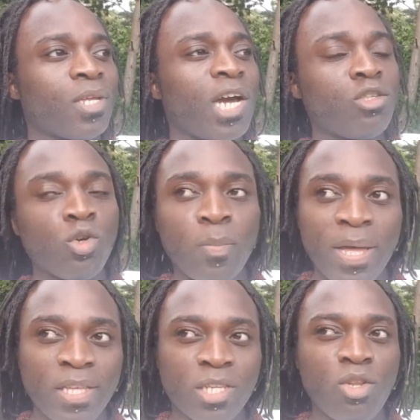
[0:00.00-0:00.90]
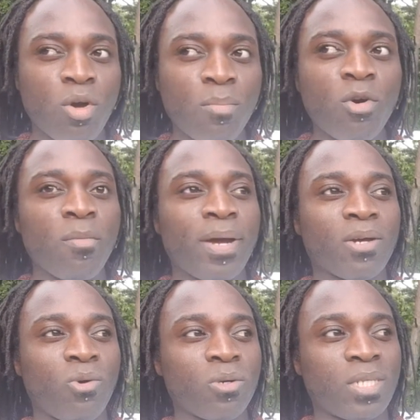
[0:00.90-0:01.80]
I talk about this a lot more in my
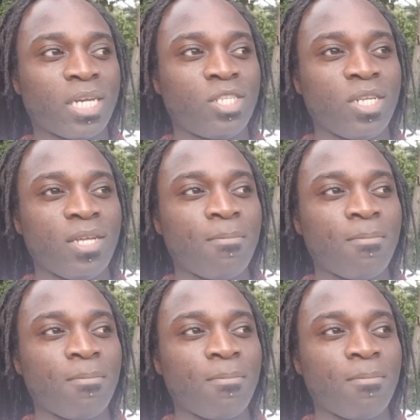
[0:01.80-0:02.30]
course, actually.